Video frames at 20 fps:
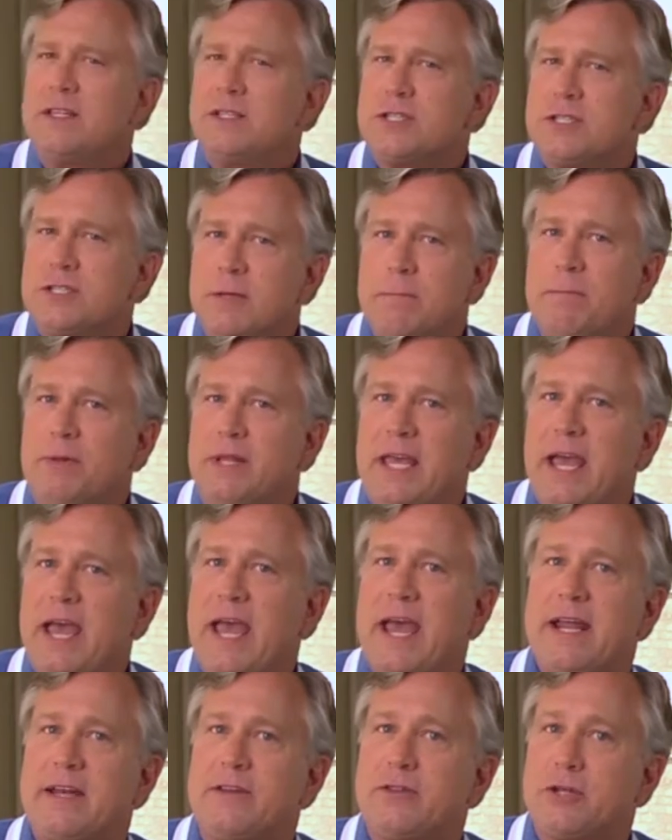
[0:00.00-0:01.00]
then simply
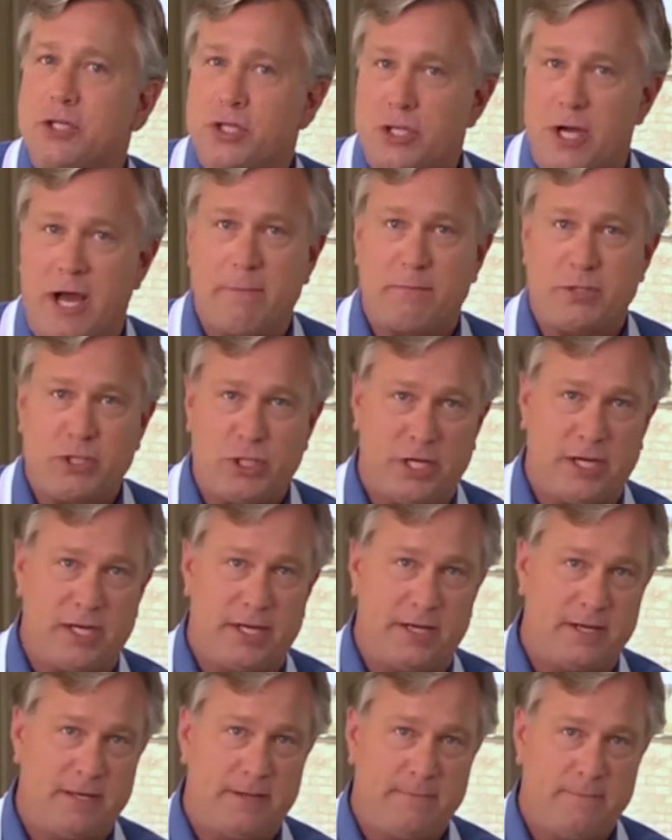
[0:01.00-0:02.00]
add the chopped
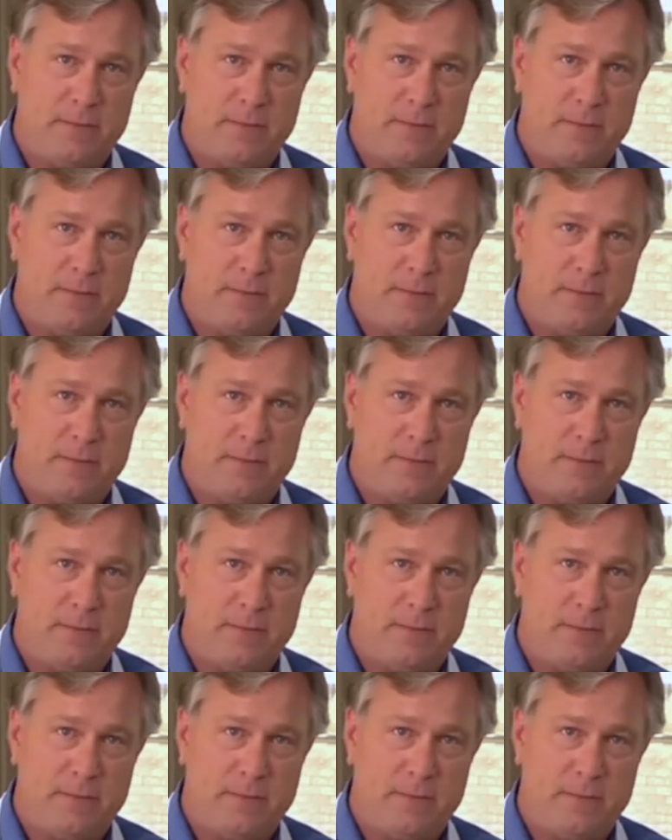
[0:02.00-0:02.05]
chicken.